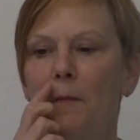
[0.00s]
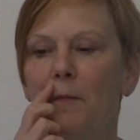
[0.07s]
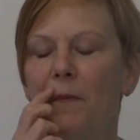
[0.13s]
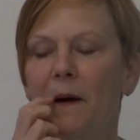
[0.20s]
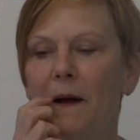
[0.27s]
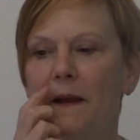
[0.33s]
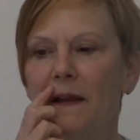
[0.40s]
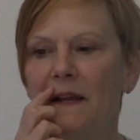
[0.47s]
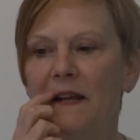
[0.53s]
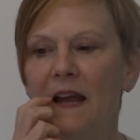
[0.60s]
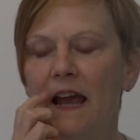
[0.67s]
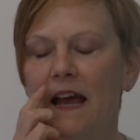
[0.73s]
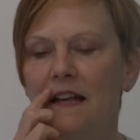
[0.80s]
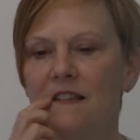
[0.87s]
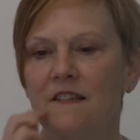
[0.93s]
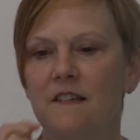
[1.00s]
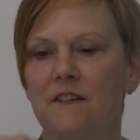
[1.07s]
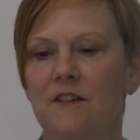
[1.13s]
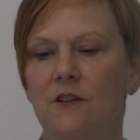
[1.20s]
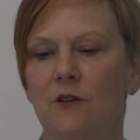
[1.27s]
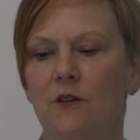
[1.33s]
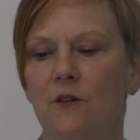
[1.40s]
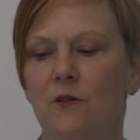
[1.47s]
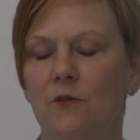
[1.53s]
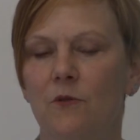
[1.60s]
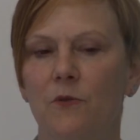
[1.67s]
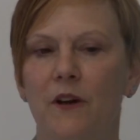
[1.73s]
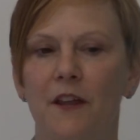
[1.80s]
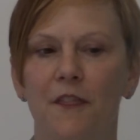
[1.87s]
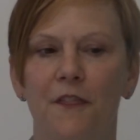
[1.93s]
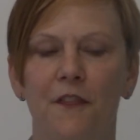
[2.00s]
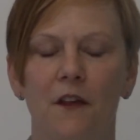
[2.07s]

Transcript: But it has to do with